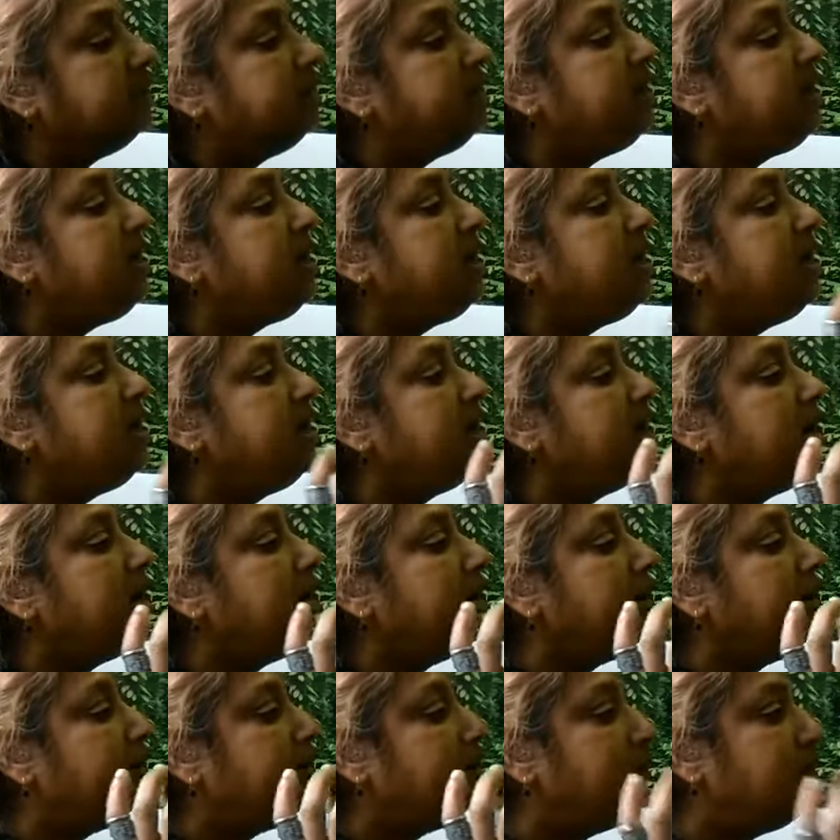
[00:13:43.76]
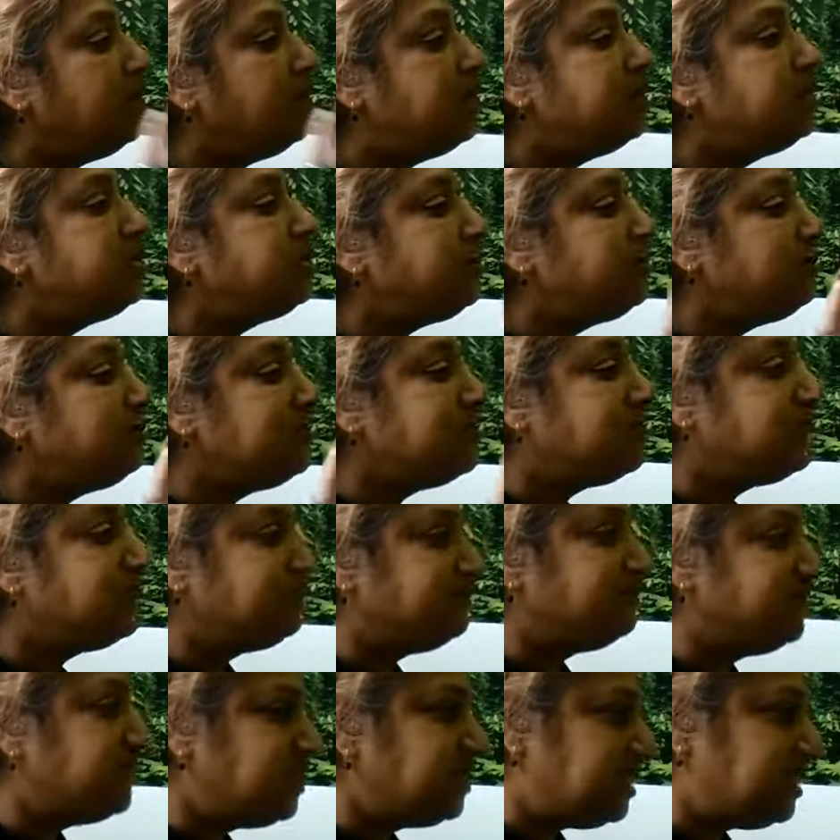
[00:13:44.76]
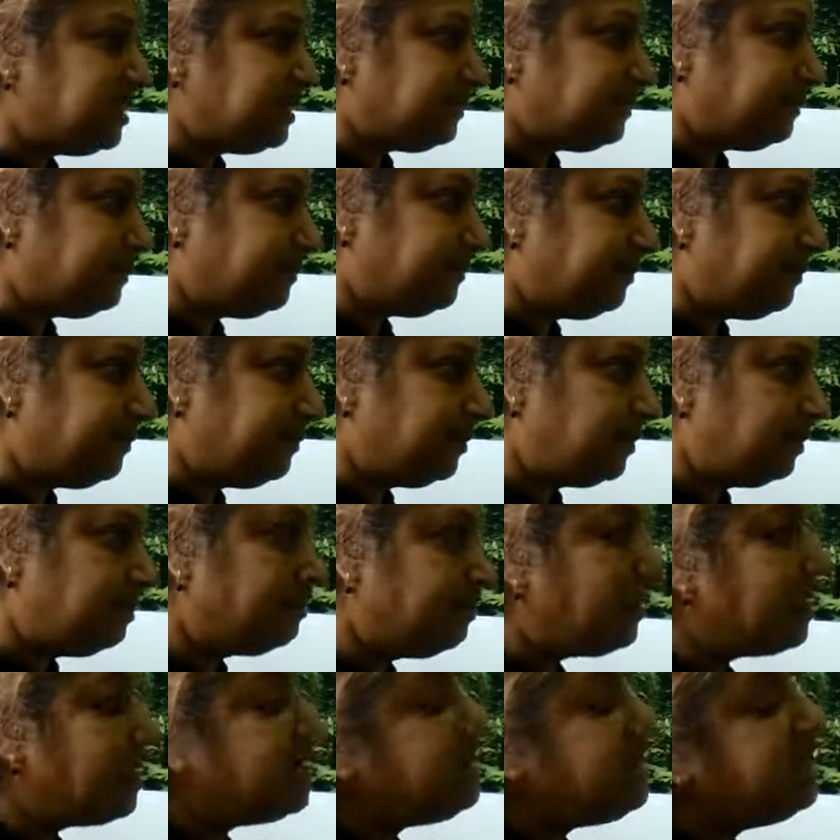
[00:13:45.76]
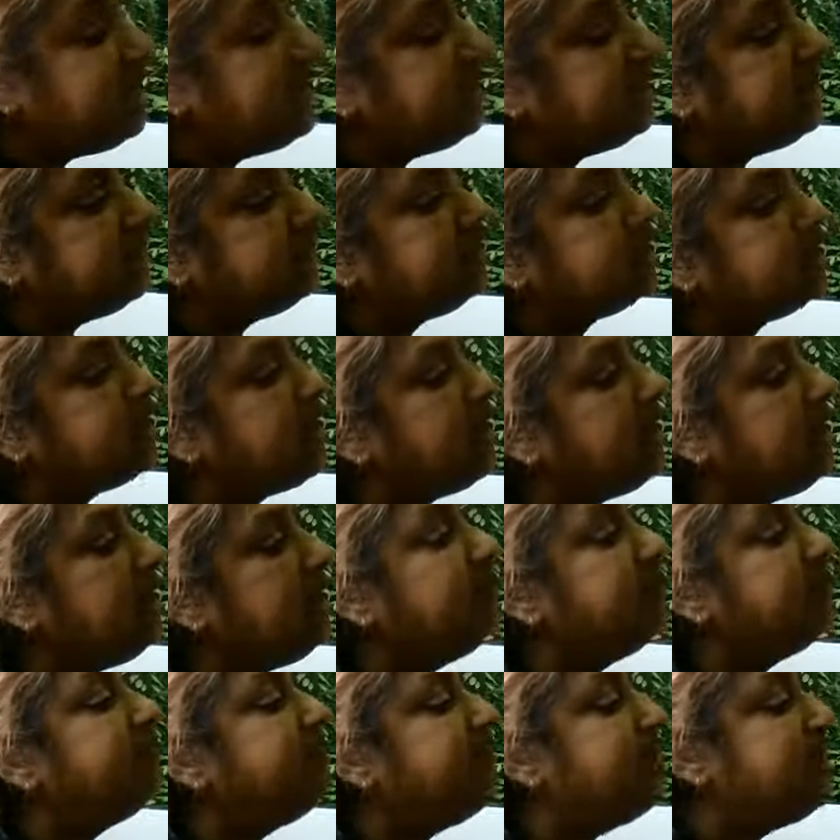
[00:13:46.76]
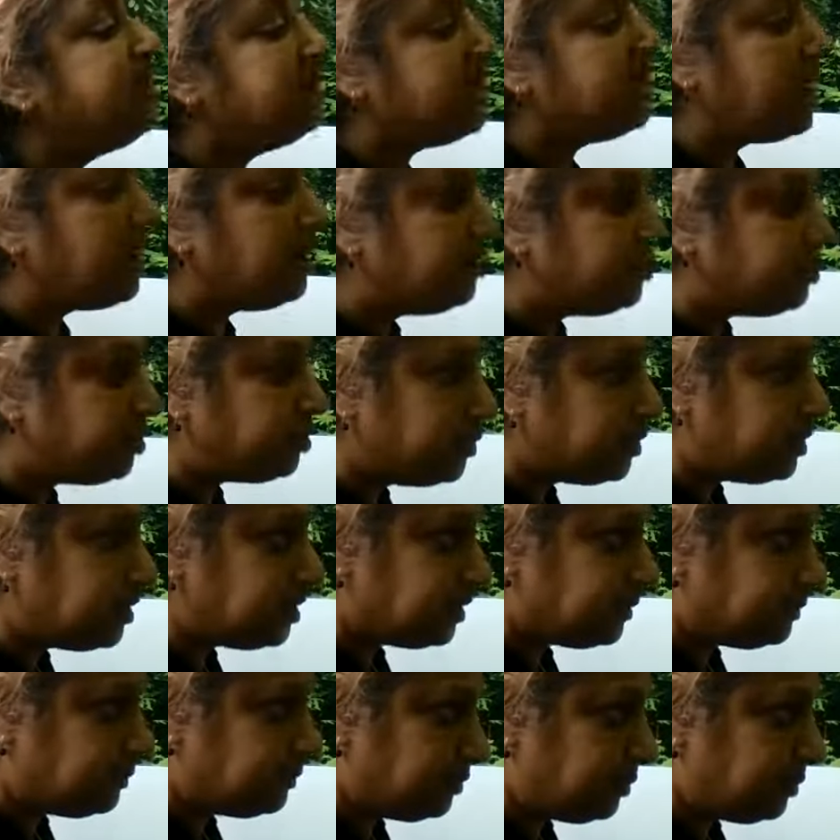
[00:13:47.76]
the virtuous wisdom. Money is infinite altruism,